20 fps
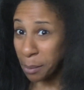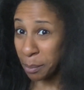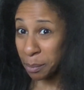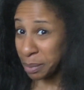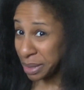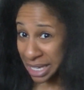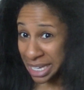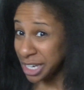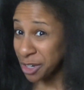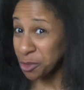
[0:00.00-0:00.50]

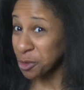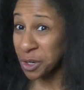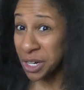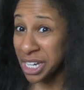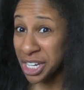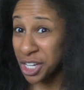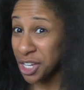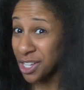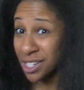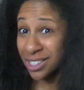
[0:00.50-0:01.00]
being
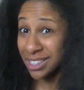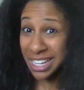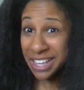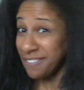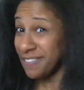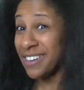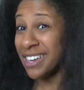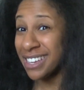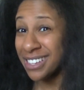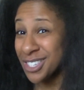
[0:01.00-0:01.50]
real,
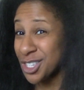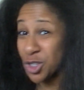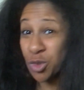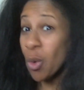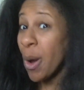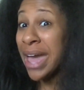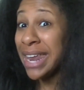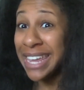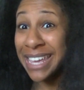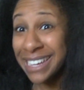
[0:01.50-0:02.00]
living,
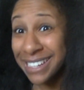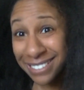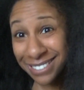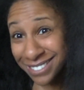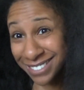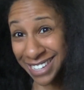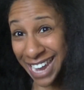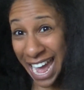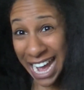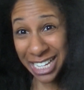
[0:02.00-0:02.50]
sweating,
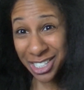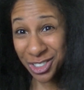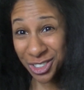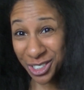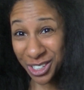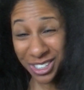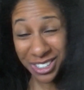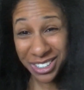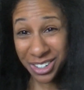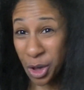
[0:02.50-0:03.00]

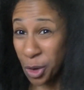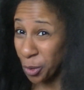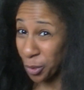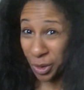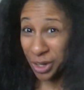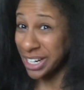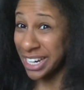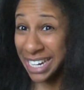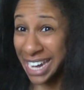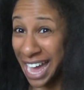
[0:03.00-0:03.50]
natural,
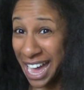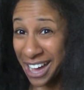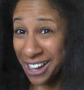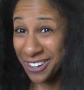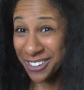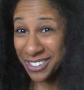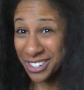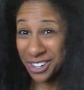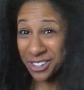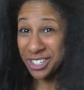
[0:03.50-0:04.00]
working
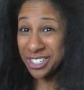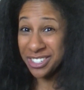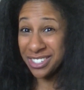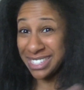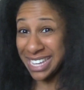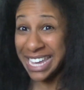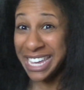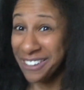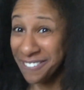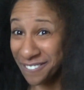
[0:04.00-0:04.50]
out, you know,
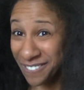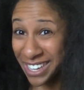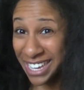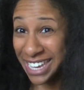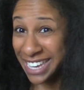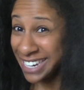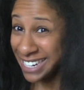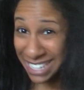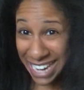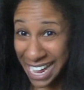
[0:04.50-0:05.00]
staying
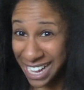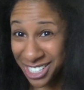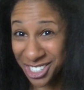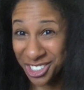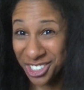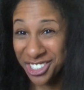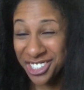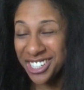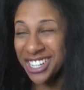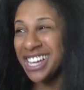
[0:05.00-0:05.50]
fit,
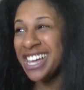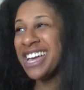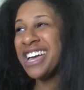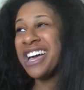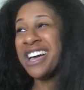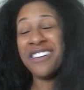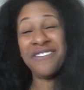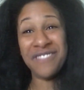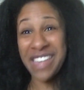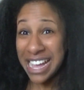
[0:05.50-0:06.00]
natural,
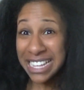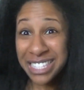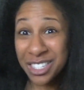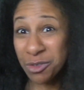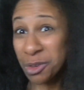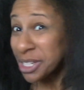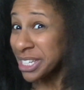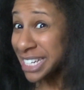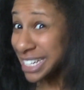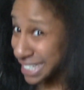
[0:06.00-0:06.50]
that's
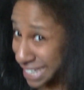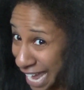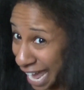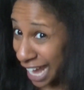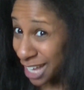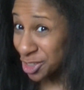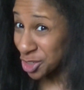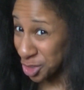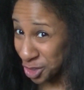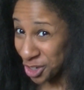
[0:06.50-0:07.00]
really
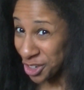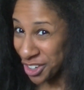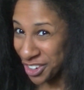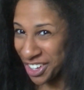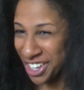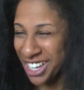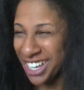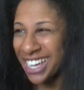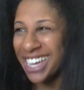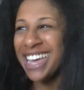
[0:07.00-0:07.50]
natural.
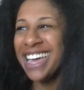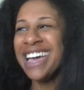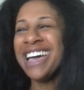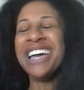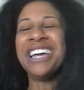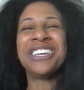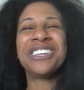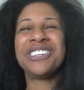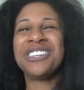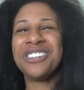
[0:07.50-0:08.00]

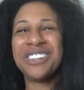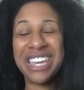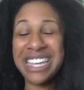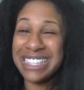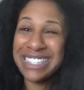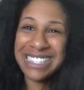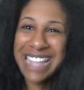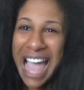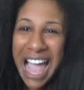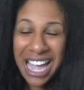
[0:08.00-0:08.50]

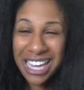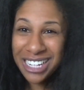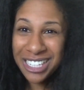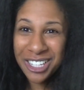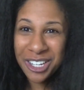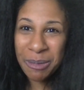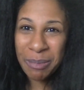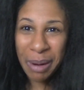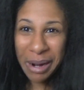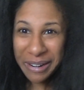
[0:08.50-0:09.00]
It's not going to
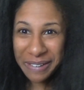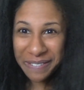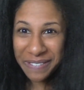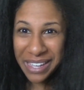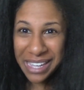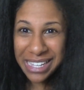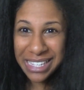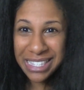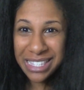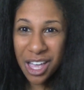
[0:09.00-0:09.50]
look
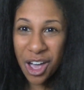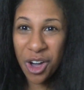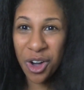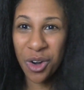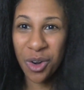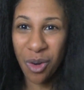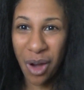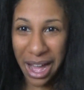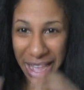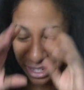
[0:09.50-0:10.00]
perfect.
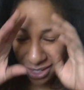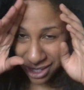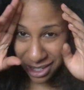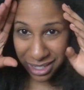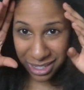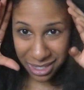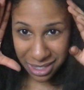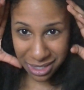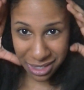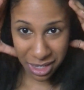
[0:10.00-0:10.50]
So I
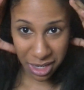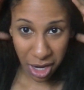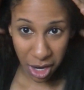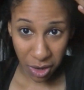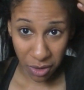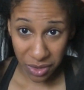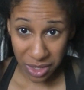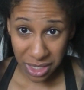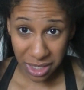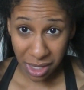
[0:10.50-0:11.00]
just, you
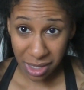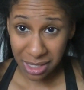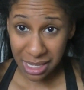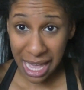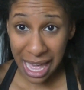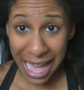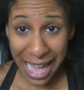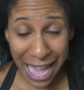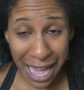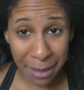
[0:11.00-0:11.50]
know, this looks a
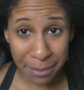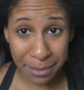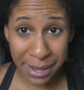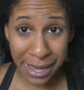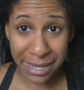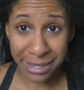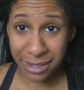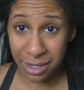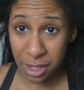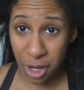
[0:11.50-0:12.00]
hot
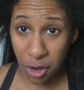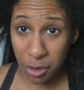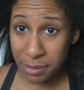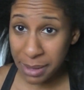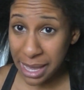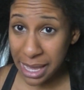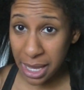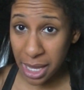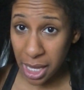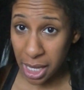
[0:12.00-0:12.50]
mess, no
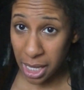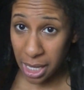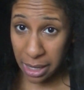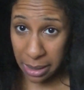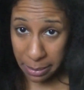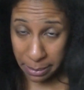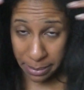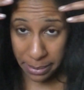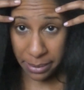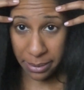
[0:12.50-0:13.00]

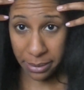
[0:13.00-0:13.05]
makeup.